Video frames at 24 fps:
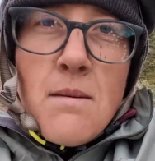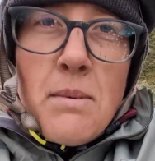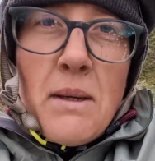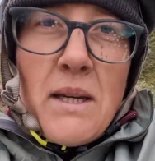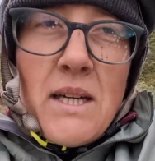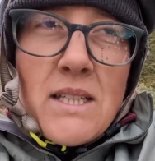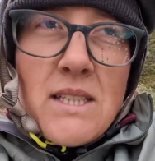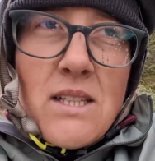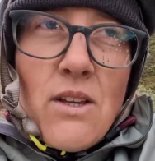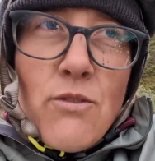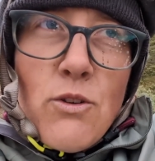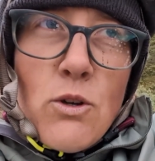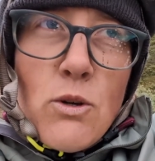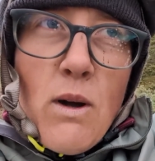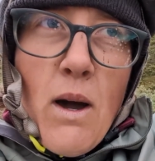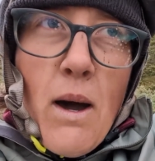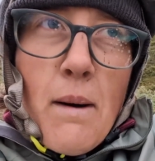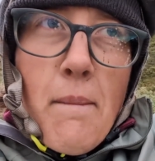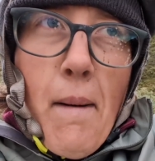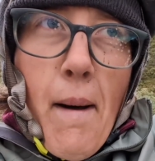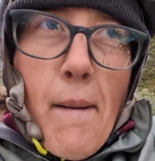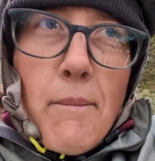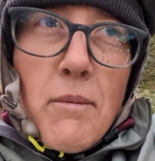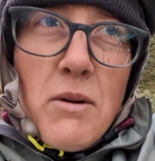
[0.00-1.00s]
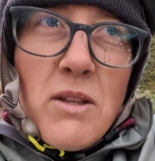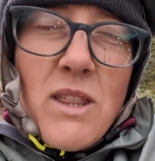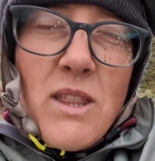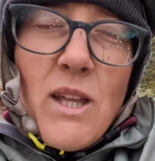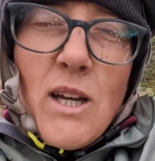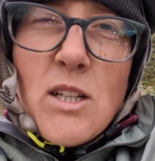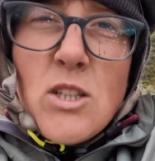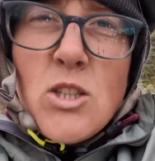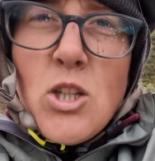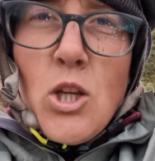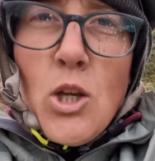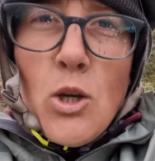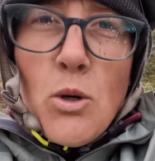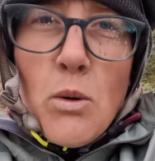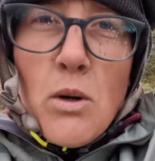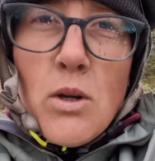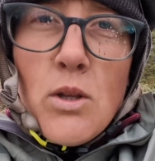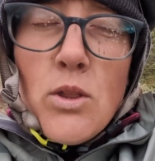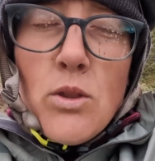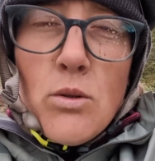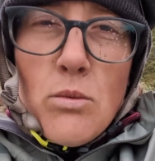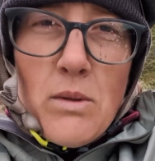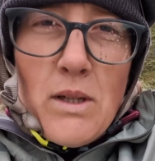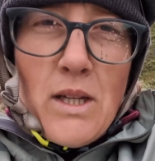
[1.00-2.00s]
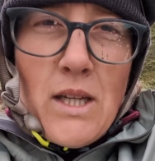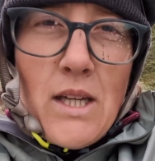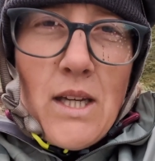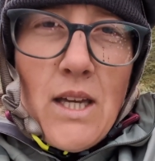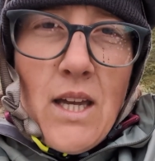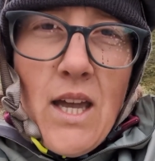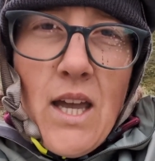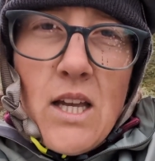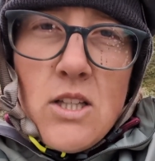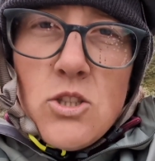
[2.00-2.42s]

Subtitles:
because if you come up with like 2 or 3,